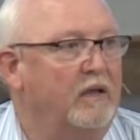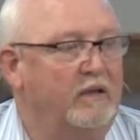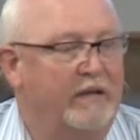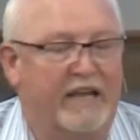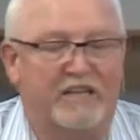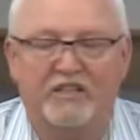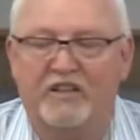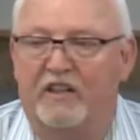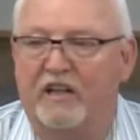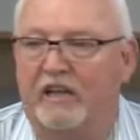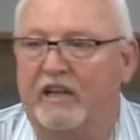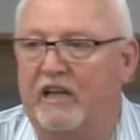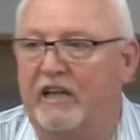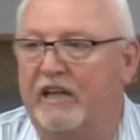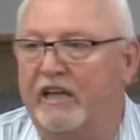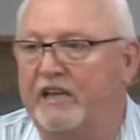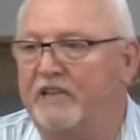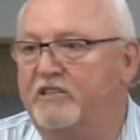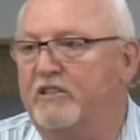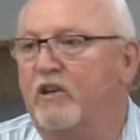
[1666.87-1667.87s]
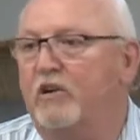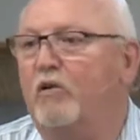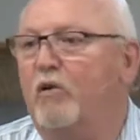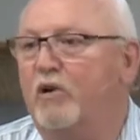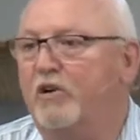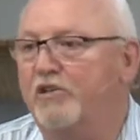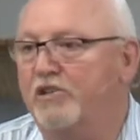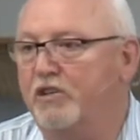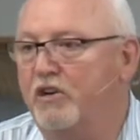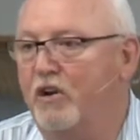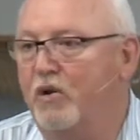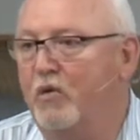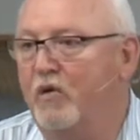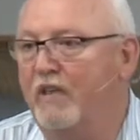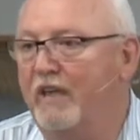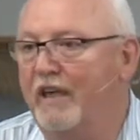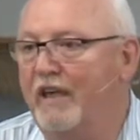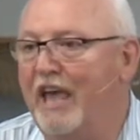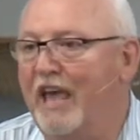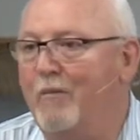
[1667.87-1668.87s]
days of the conquistadors, you know, when
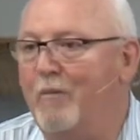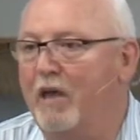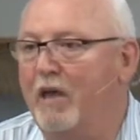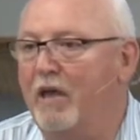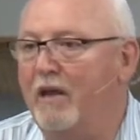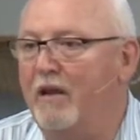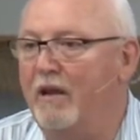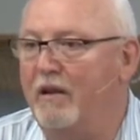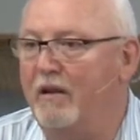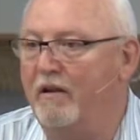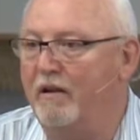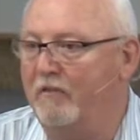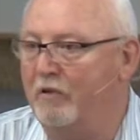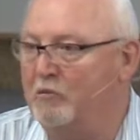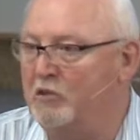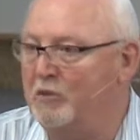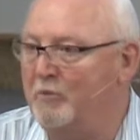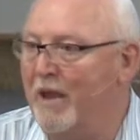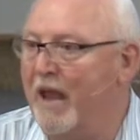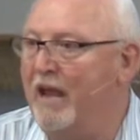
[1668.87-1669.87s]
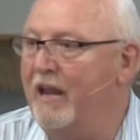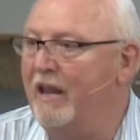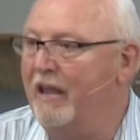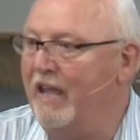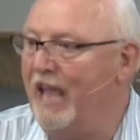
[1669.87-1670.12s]
they came in from Spain,